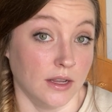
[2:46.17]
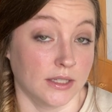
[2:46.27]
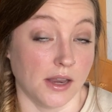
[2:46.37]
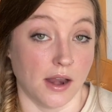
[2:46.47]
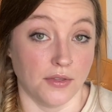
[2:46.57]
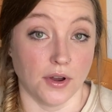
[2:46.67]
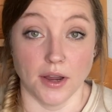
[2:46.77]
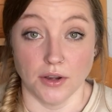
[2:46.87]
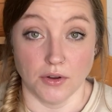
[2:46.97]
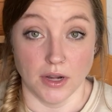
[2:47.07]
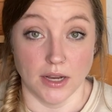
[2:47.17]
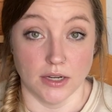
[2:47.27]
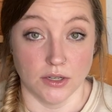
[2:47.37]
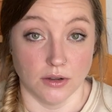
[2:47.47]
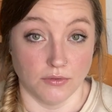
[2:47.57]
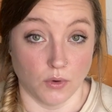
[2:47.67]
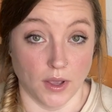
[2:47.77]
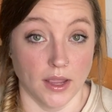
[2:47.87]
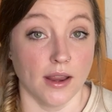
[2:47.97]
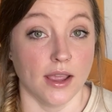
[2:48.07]
is another ingredient to
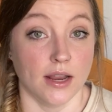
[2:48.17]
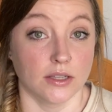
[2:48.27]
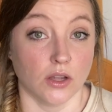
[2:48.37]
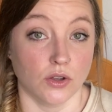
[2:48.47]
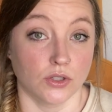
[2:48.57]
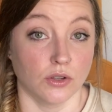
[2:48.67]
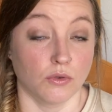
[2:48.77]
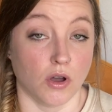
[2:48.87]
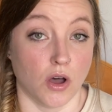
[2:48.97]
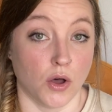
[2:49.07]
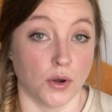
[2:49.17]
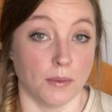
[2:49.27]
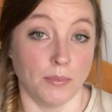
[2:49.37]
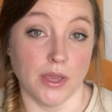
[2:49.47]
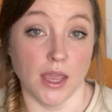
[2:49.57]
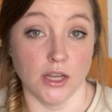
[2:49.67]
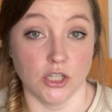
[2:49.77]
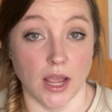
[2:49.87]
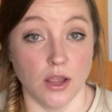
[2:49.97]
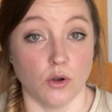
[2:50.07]
avoid. It is also called
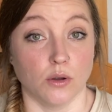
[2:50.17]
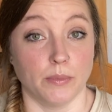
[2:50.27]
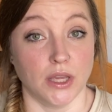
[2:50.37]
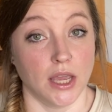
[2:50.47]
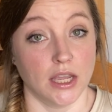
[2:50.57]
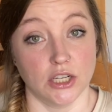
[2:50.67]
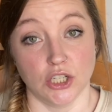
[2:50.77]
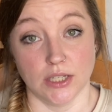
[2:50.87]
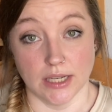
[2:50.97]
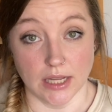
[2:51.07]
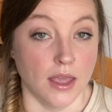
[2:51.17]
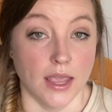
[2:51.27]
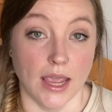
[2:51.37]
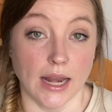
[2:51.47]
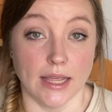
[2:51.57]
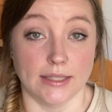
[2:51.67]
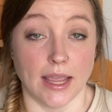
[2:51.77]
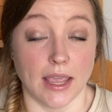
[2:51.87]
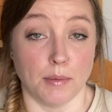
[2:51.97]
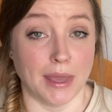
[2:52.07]
BHA or BHT. It is
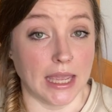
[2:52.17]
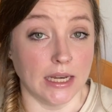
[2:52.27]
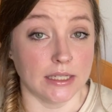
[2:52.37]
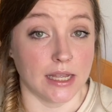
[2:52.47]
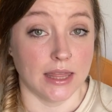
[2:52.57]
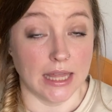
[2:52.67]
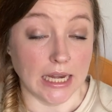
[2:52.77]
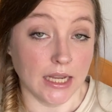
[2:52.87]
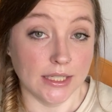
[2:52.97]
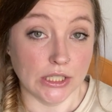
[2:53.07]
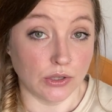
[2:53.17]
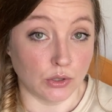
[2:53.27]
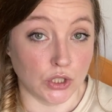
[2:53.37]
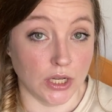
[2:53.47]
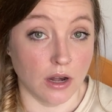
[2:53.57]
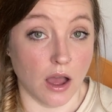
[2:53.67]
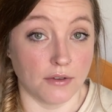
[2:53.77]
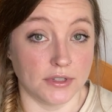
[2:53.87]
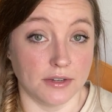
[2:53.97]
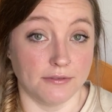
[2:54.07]
a paint thinning solution
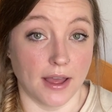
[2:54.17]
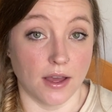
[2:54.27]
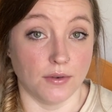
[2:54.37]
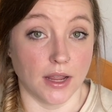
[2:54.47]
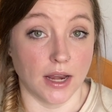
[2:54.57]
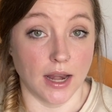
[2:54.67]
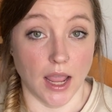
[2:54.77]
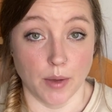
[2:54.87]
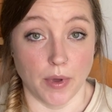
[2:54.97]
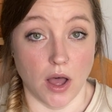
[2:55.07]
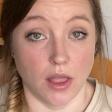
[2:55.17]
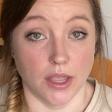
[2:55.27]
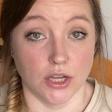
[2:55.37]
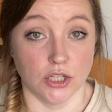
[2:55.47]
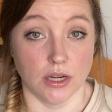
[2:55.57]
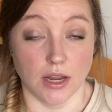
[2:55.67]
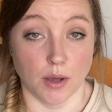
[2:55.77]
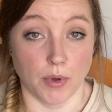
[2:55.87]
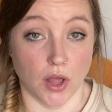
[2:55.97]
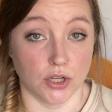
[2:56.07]
often found in nail polish
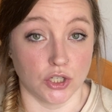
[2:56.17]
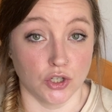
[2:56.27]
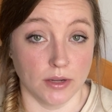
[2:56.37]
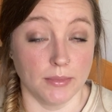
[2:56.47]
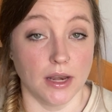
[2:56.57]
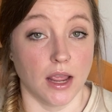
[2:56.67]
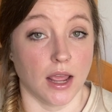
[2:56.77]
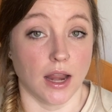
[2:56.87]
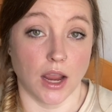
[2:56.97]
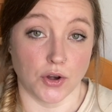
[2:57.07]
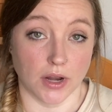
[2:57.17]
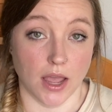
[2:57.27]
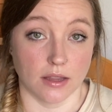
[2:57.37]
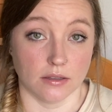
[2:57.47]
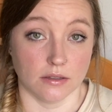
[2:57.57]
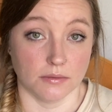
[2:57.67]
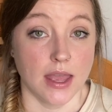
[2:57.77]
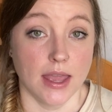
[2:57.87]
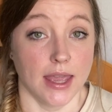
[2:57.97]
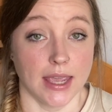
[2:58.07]
treatment, and hair dyes.
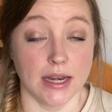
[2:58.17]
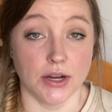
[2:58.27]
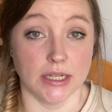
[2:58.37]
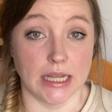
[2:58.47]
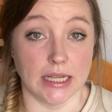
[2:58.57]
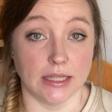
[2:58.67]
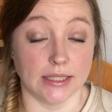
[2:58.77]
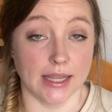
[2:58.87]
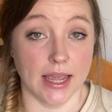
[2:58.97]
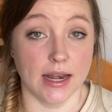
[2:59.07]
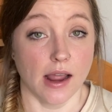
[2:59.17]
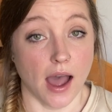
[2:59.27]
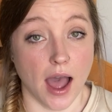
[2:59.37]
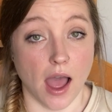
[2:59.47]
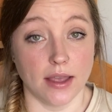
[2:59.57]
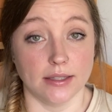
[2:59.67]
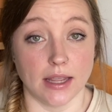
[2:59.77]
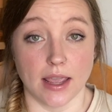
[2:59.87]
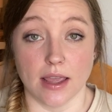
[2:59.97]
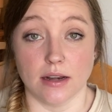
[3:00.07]
It can irritate the skin, eyes,
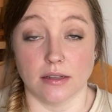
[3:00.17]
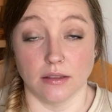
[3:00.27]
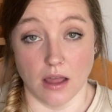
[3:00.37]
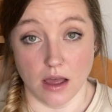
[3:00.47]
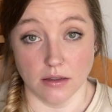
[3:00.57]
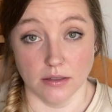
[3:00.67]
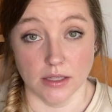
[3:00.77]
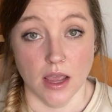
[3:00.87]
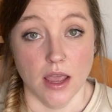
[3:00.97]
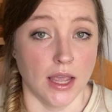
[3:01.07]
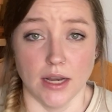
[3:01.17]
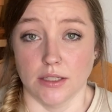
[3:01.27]
and lungs. It is